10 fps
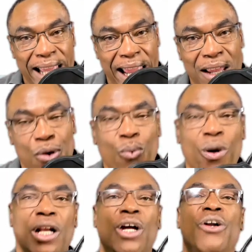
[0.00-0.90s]
Okay,
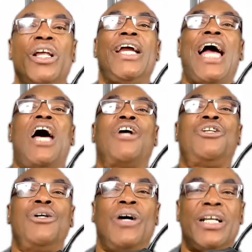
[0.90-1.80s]
we're learning how
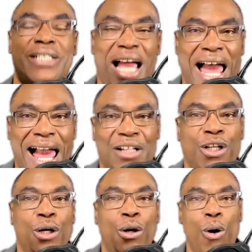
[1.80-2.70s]
to attack
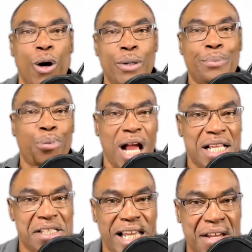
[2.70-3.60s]
the court
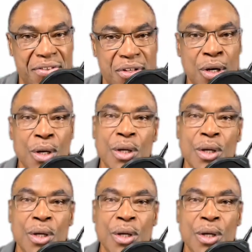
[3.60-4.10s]
process.